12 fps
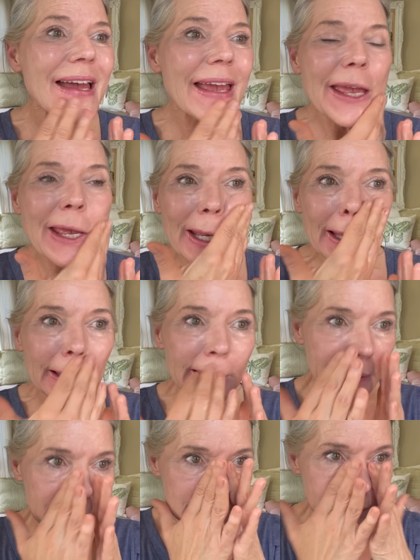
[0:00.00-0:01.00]

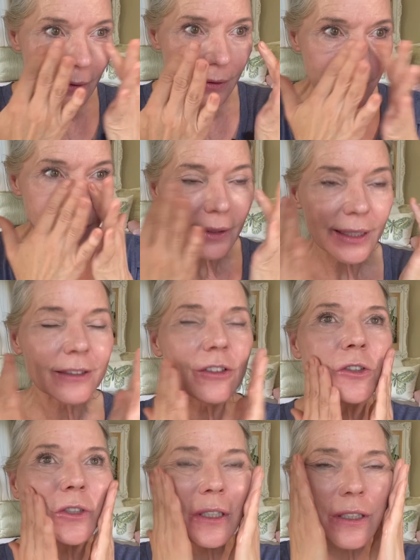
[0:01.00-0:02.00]
And it's
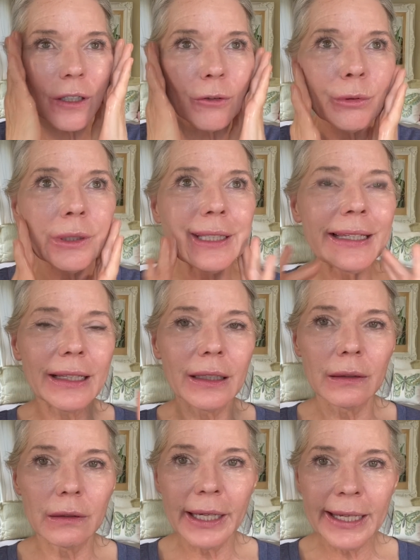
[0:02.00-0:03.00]
just a really
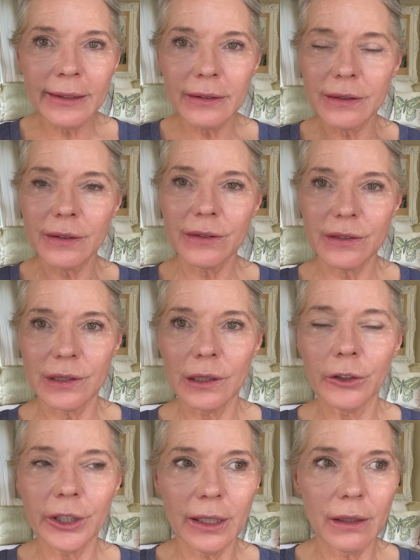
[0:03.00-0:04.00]
light,
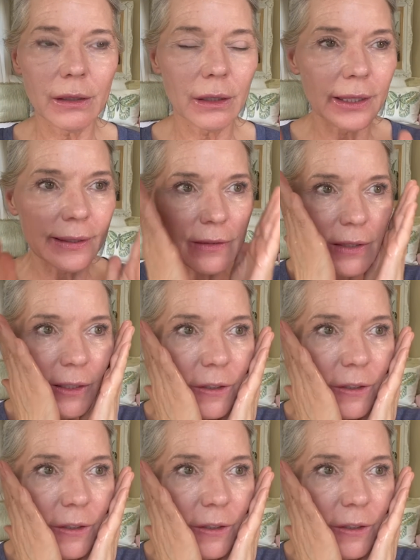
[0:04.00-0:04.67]
silky cleansing